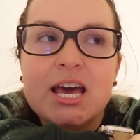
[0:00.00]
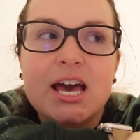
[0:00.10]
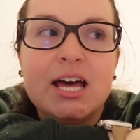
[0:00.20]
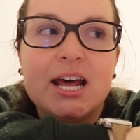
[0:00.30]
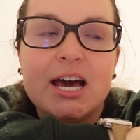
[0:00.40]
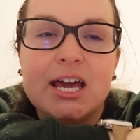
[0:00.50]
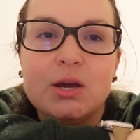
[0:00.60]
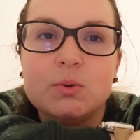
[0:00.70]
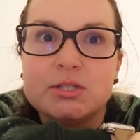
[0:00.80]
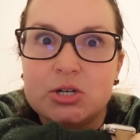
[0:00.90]
And
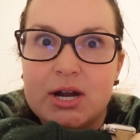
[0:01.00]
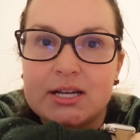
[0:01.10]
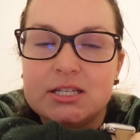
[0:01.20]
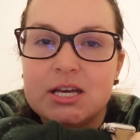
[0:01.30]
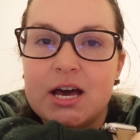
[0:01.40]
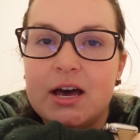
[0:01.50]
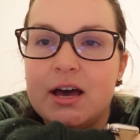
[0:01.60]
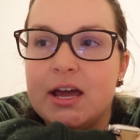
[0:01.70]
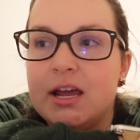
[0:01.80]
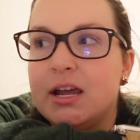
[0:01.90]
I was correct.
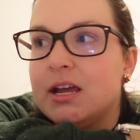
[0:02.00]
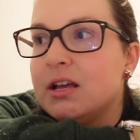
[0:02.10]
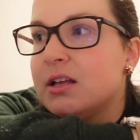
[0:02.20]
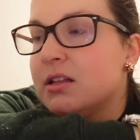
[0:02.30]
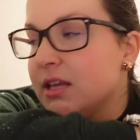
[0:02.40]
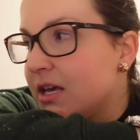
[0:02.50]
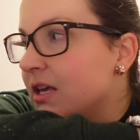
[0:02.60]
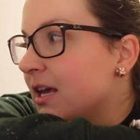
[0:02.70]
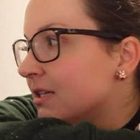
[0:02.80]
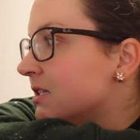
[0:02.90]

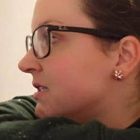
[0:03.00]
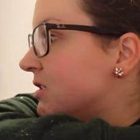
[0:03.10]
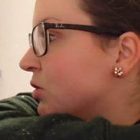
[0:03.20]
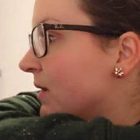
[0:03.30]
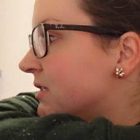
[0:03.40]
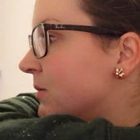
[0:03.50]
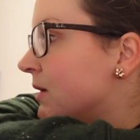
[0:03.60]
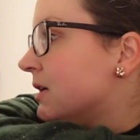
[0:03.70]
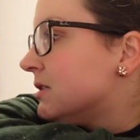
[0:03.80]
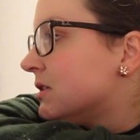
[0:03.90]
Yes, it's still messy
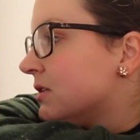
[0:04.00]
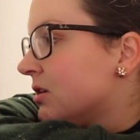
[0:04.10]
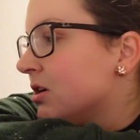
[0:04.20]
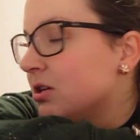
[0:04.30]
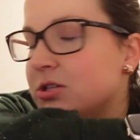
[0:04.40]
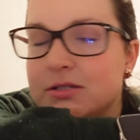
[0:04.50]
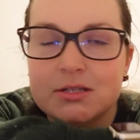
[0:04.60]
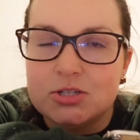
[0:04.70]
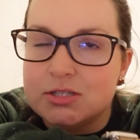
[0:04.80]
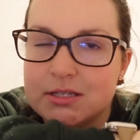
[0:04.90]
because it just
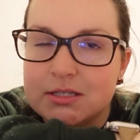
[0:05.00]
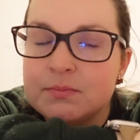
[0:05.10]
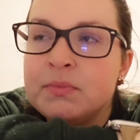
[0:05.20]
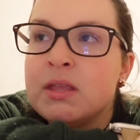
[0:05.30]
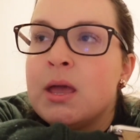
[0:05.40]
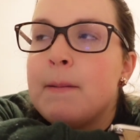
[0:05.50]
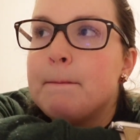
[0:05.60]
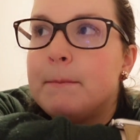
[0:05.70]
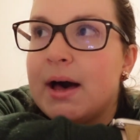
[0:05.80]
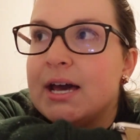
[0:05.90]
is,
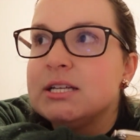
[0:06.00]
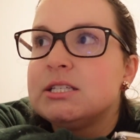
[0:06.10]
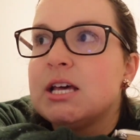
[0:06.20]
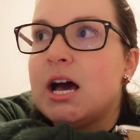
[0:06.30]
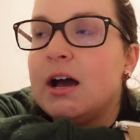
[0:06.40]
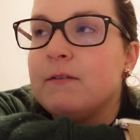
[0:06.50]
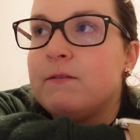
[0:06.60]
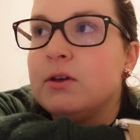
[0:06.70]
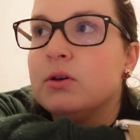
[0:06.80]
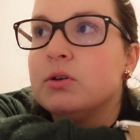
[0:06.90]
but I
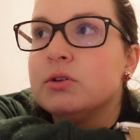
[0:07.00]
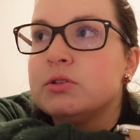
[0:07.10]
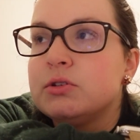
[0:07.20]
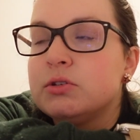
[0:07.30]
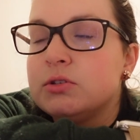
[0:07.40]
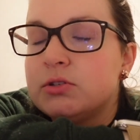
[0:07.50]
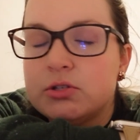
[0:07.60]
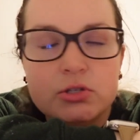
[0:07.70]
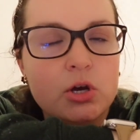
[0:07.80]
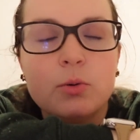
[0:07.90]
feel
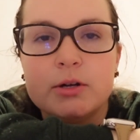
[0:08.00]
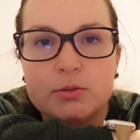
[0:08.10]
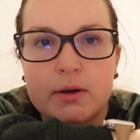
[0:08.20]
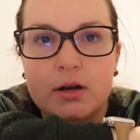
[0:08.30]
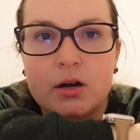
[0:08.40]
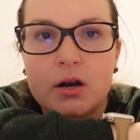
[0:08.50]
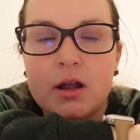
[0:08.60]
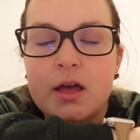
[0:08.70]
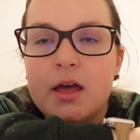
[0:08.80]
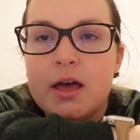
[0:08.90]
so much better
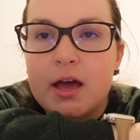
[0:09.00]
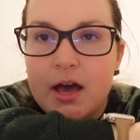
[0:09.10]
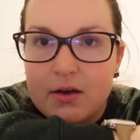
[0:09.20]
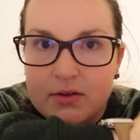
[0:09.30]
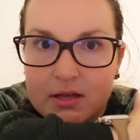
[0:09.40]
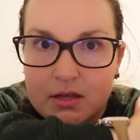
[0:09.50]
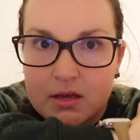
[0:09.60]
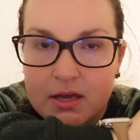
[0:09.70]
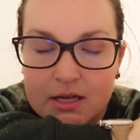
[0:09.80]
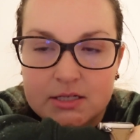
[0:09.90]

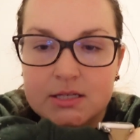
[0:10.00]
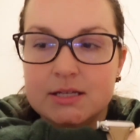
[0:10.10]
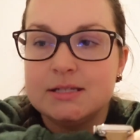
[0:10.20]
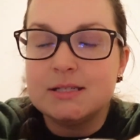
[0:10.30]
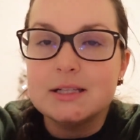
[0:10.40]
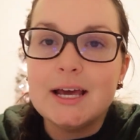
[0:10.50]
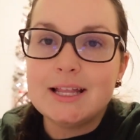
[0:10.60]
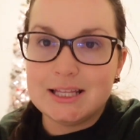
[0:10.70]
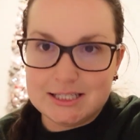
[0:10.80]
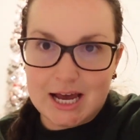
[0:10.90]
having it
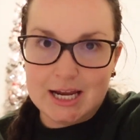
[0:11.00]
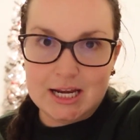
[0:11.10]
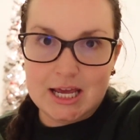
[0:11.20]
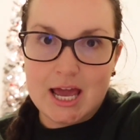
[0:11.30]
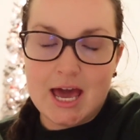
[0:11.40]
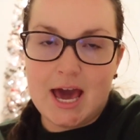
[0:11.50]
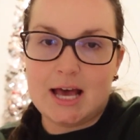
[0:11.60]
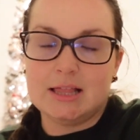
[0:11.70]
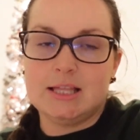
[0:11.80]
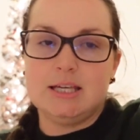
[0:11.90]
slightly tidy
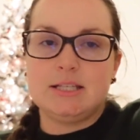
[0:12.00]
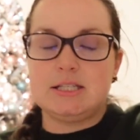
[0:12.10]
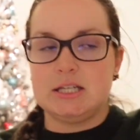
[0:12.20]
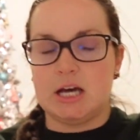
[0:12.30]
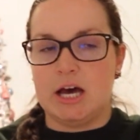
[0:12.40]
at least.